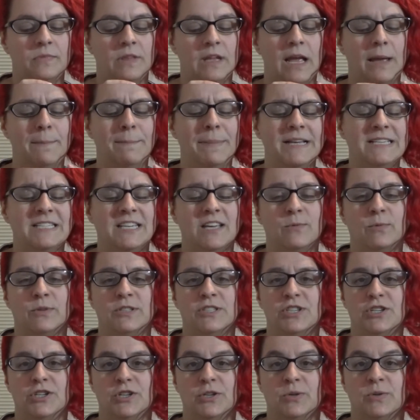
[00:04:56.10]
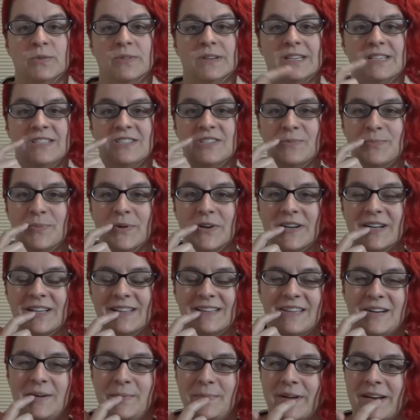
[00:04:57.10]
And basically what you do is you put a
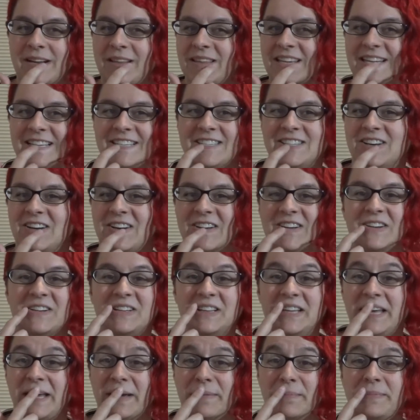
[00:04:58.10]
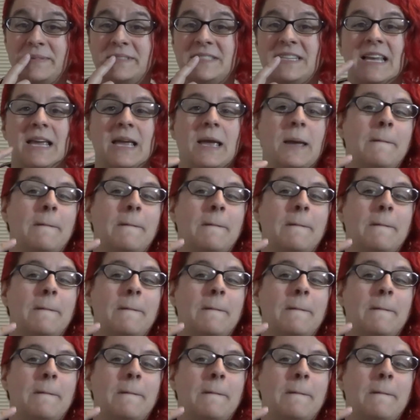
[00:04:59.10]
little bit of this on your lips,